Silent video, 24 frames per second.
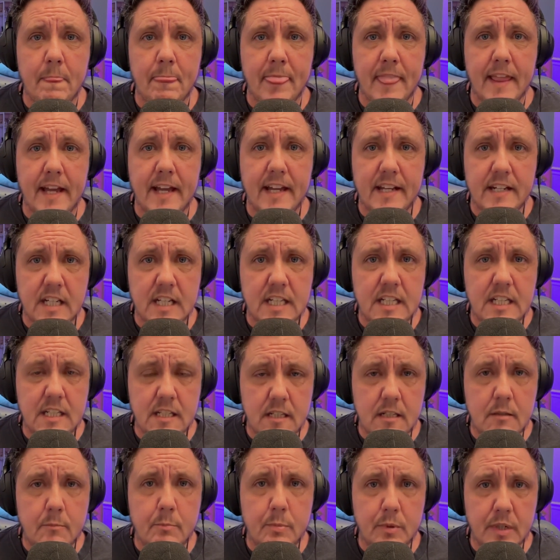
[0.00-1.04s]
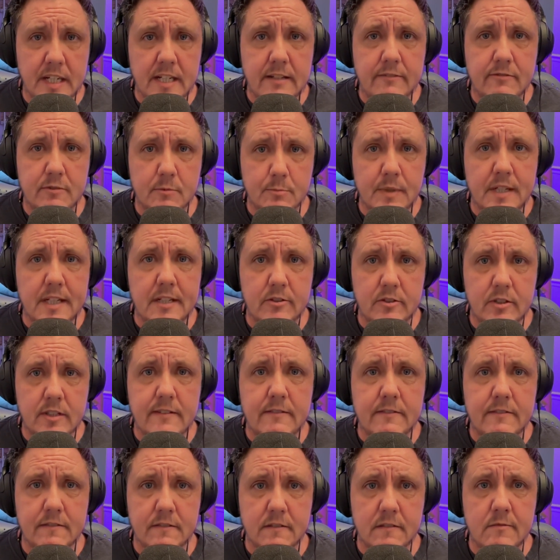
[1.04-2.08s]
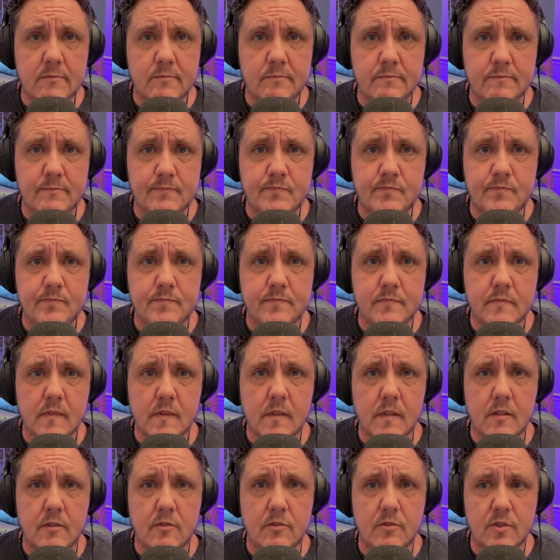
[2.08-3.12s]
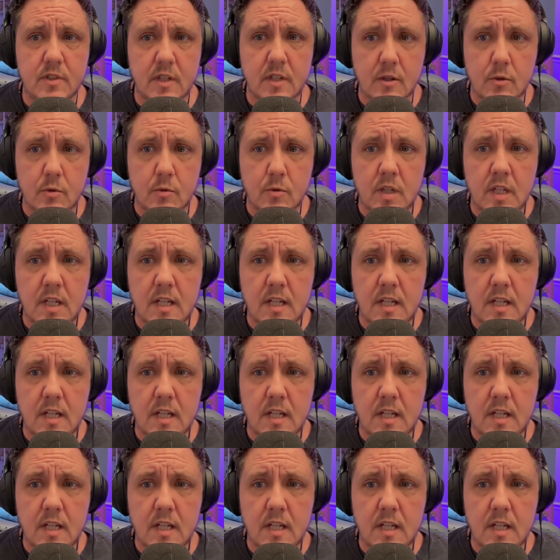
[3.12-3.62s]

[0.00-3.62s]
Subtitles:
And I needed a break from my grief. So